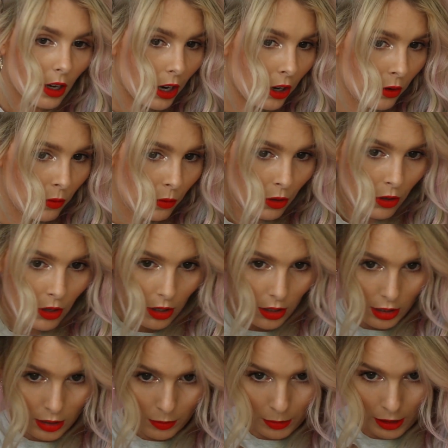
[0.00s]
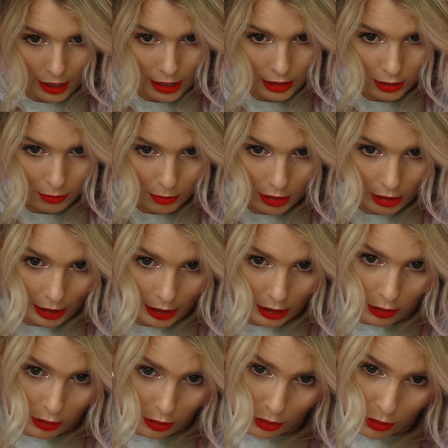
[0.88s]
I don't want this part to be
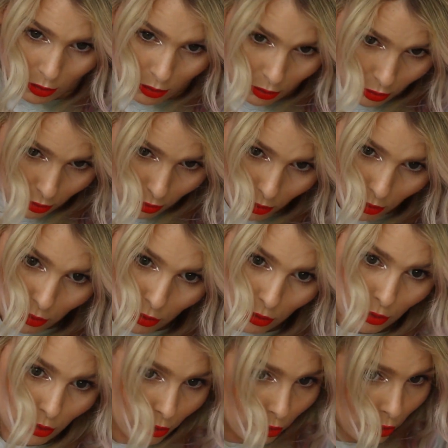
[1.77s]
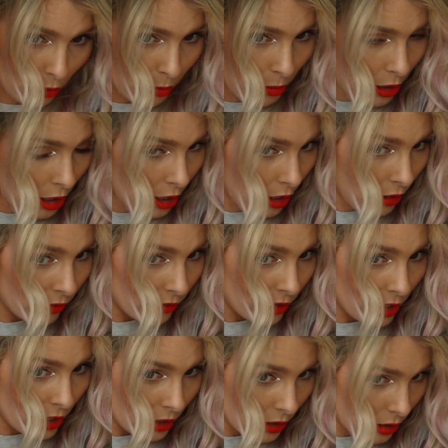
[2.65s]
like too
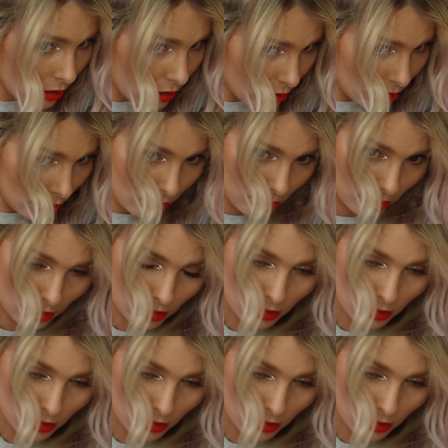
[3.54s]
perfect.